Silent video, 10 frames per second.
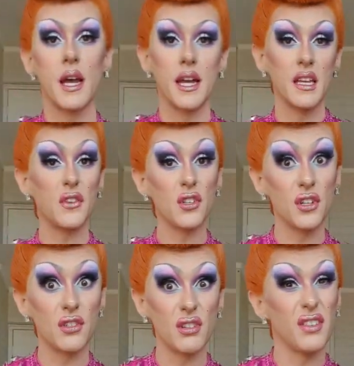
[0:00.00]
If you
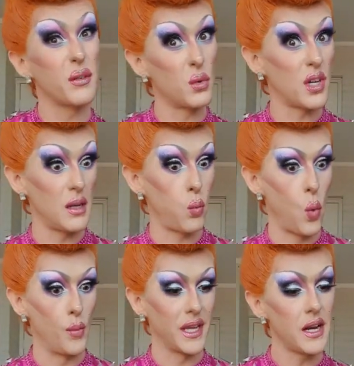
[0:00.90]
don't turn off, it will keep
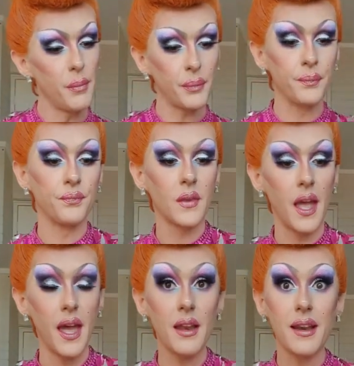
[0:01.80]
warming up.
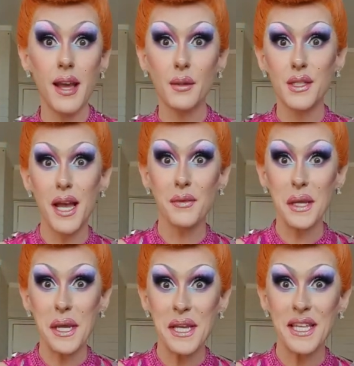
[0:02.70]
And now it's time to
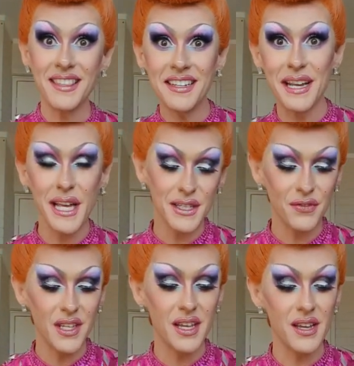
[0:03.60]
add the
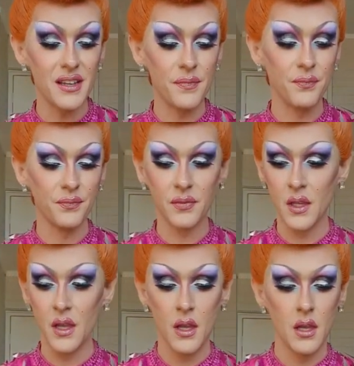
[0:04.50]
nut beer.
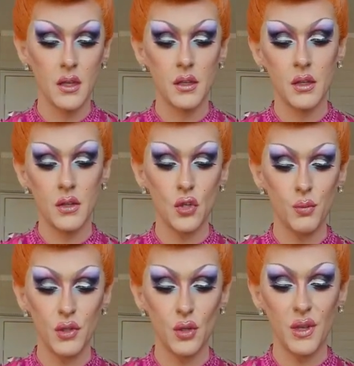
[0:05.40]

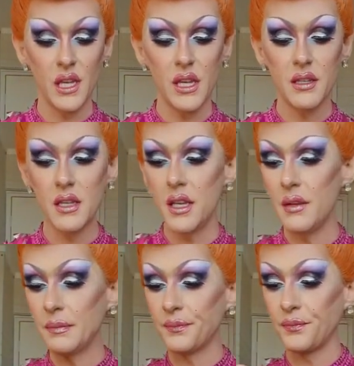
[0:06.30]
Super, super easy.